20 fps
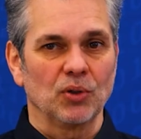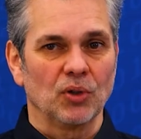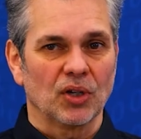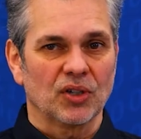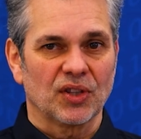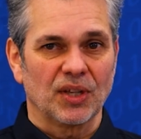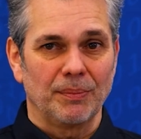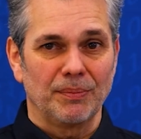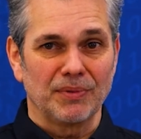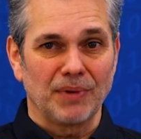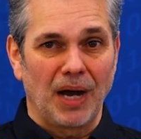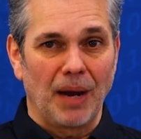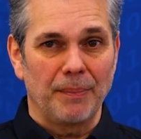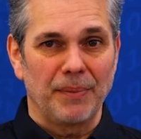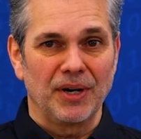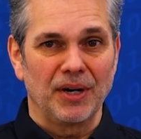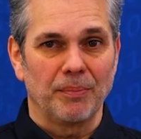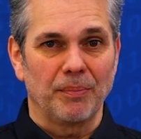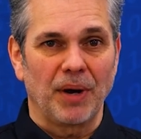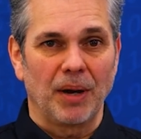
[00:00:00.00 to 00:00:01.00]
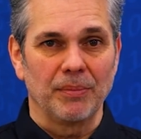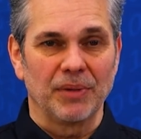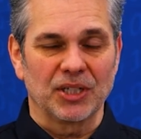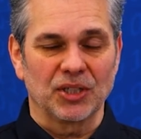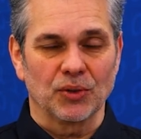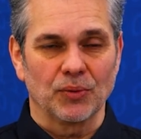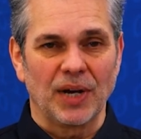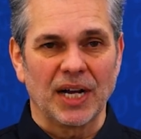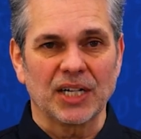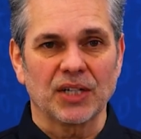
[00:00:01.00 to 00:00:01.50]
to look them up in a public
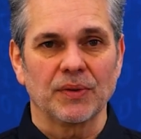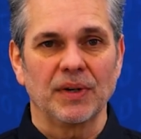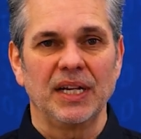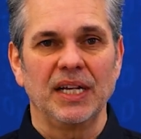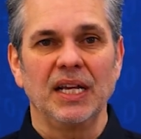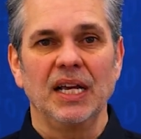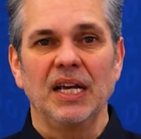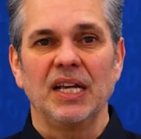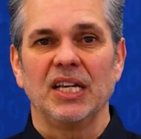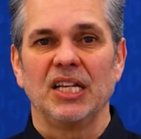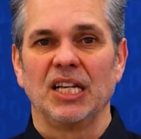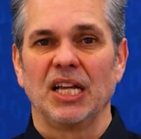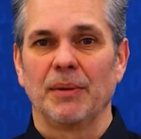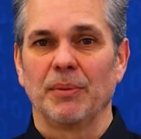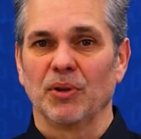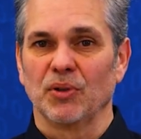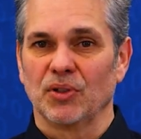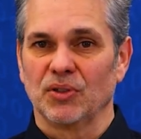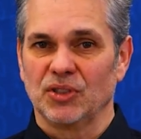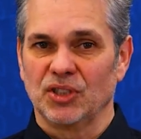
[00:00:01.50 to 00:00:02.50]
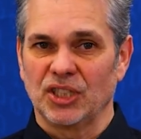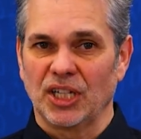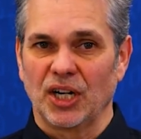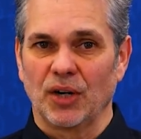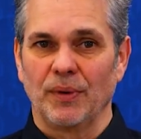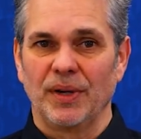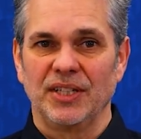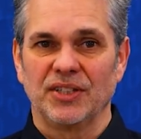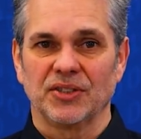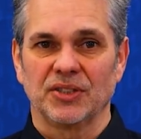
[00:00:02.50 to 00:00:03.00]
directory. You need to be able to
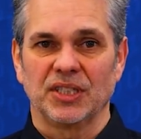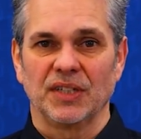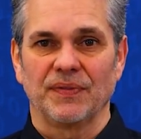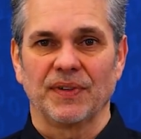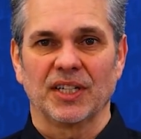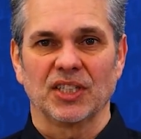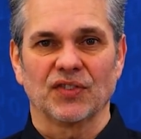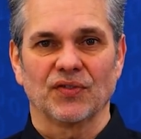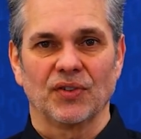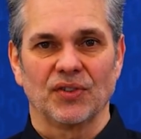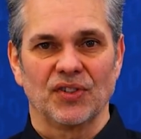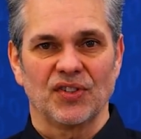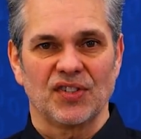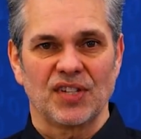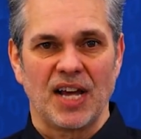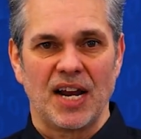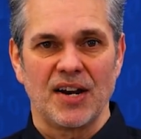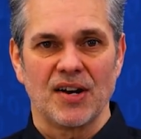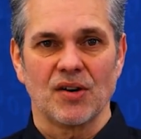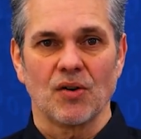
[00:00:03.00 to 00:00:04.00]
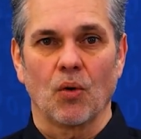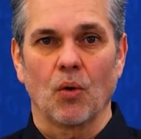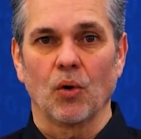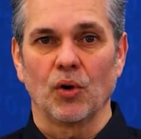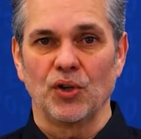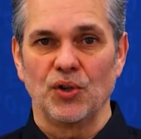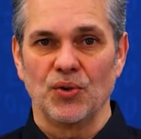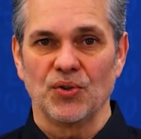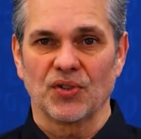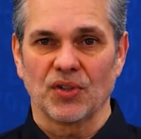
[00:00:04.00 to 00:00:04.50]
generate certificates for the sender
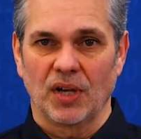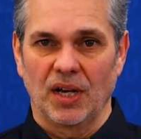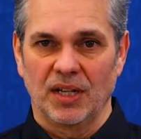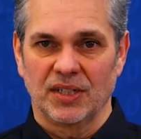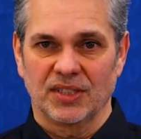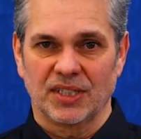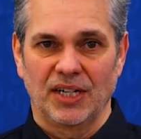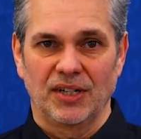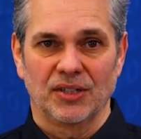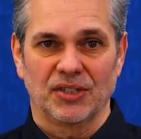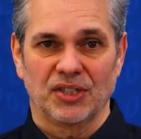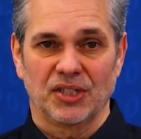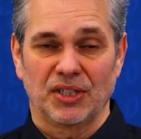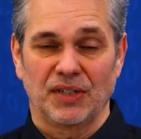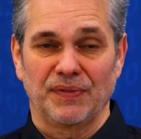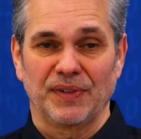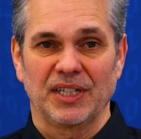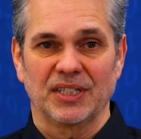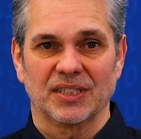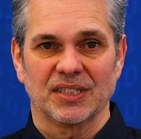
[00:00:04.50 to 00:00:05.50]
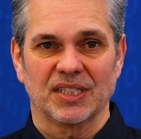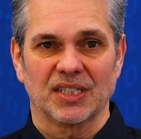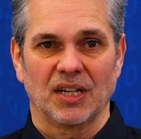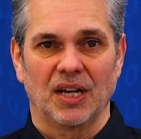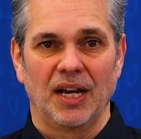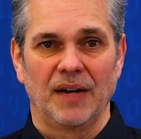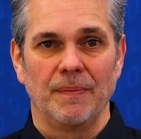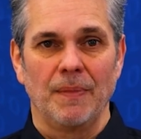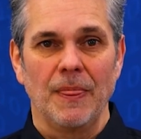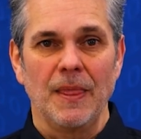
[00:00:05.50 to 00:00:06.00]
or use a sender certificate to
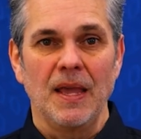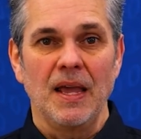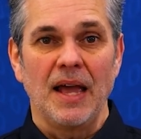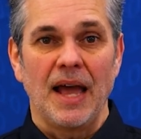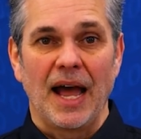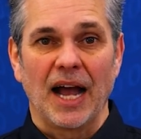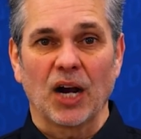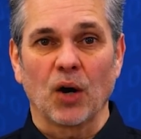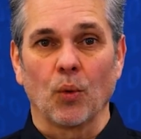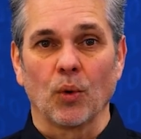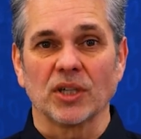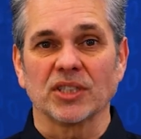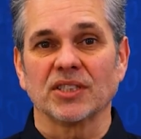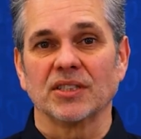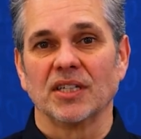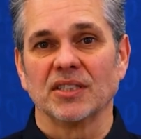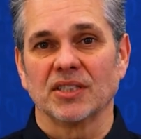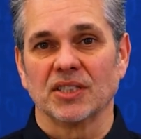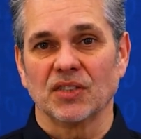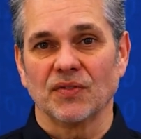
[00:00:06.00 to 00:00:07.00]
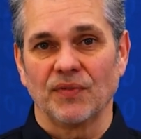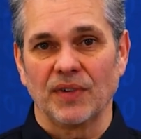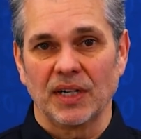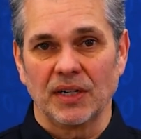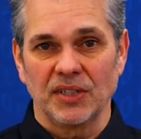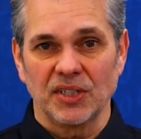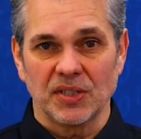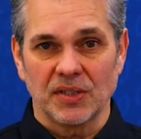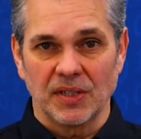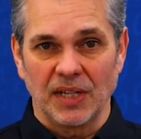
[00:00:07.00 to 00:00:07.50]
sign. Echoworx does this
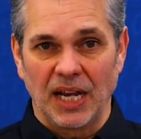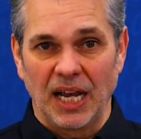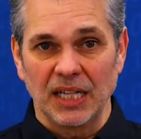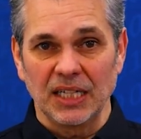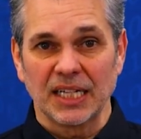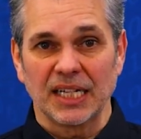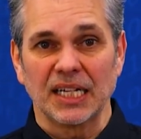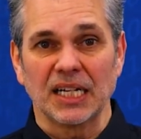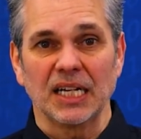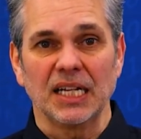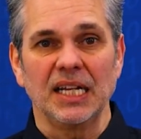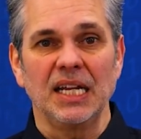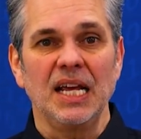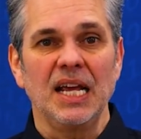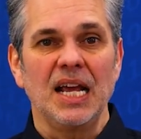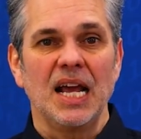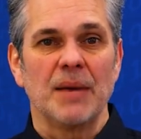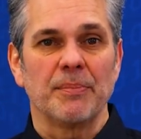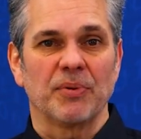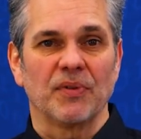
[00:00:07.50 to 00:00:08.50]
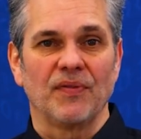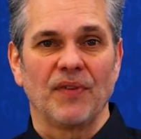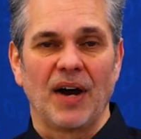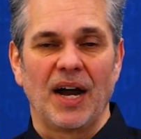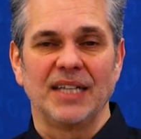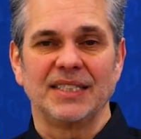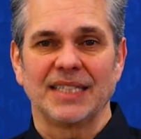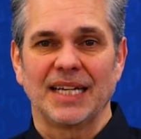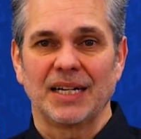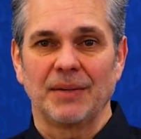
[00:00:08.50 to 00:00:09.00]
very elegantly and
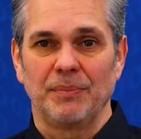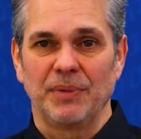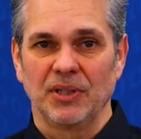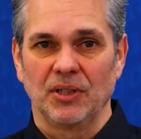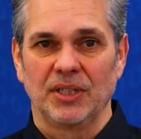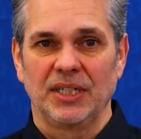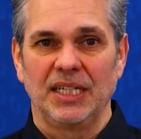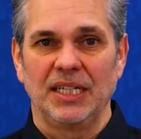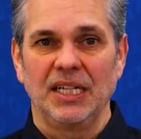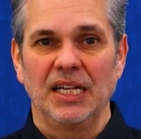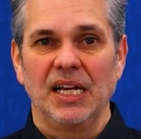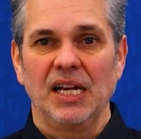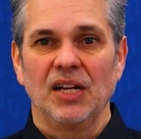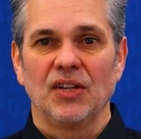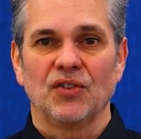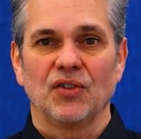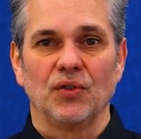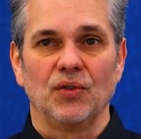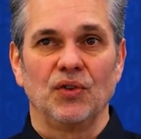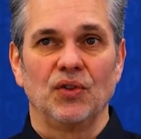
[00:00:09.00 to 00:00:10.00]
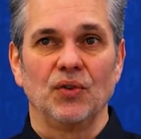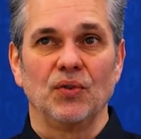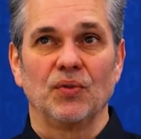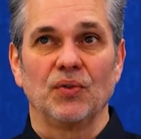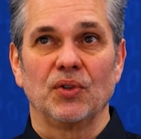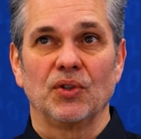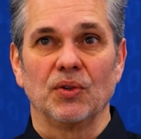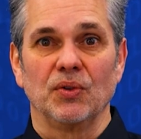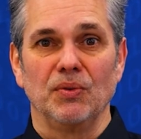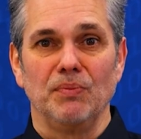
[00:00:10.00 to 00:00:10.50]
provides that ability
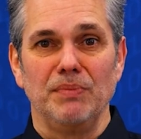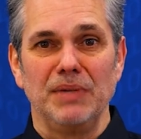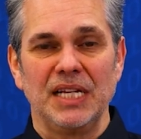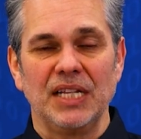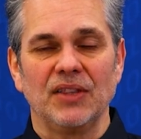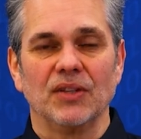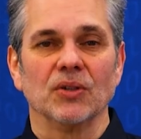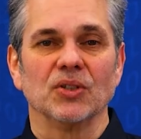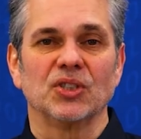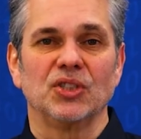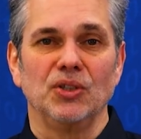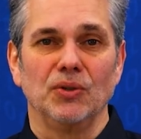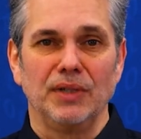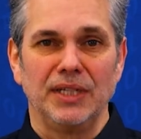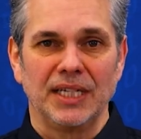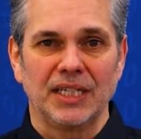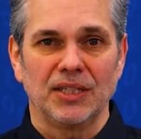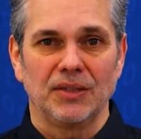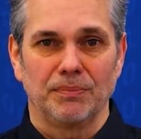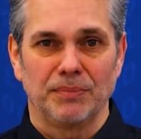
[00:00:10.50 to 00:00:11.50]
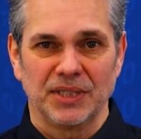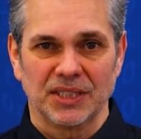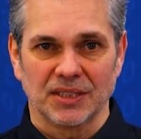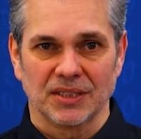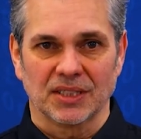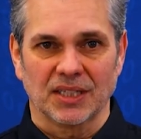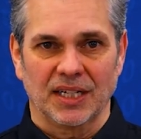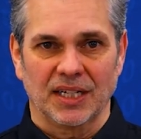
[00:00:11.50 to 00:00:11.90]
to meet those unique business